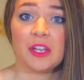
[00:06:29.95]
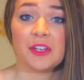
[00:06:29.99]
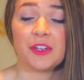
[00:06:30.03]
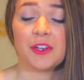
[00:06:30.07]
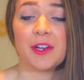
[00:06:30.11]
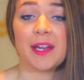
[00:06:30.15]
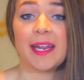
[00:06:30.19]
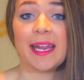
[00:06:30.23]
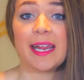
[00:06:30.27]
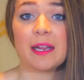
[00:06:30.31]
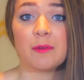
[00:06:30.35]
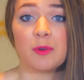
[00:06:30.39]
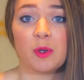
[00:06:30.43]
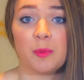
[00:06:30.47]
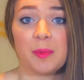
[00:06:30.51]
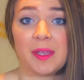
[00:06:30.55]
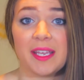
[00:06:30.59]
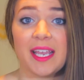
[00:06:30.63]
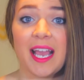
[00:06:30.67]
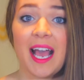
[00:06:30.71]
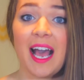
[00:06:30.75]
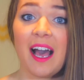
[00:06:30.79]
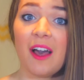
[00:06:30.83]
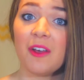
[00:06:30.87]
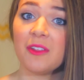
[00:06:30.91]
Your hair will
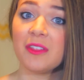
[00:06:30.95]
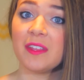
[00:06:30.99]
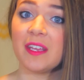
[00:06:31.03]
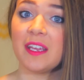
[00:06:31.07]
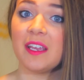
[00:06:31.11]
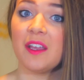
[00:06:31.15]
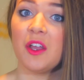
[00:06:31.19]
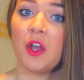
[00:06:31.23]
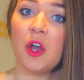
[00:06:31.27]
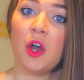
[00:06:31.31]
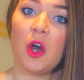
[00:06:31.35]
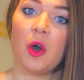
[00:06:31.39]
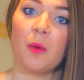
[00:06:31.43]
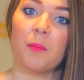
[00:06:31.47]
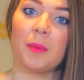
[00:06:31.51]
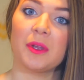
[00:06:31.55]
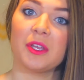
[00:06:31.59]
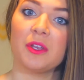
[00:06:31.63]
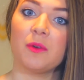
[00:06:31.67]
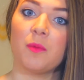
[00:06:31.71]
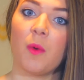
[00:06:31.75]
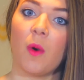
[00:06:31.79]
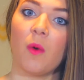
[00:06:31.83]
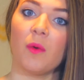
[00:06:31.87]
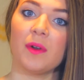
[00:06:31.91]
be healthy,
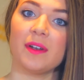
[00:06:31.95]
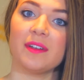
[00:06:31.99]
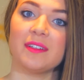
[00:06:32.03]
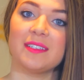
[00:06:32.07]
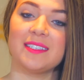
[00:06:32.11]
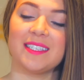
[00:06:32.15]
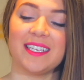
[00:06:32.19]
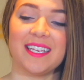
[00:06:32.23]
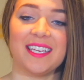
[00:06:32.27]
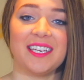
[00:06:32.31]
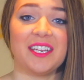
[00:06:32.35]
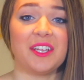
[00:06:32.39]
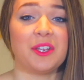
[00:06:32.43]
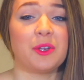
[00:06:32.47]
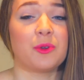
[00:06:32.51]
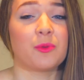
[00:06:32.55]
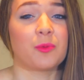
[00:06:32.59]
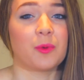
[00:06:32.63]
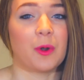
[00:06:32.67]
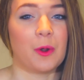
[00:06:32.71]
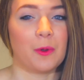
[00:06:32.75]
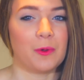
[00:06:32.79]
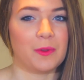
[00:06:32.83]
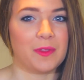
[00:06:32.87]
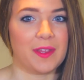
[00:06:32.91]
but you won't see any
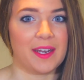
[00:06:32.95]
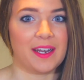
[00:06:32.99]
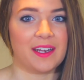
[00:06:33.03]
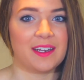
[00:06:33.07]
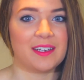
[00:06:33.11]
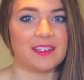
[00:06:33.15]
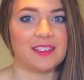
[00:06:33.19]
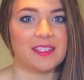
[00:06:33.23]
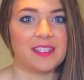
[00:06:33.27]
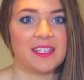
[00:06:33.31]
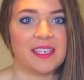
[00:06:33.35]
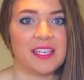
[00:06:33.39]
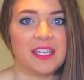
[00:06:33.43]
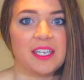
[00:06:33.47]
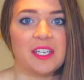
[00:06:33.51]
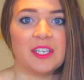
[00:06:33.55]
growth in it.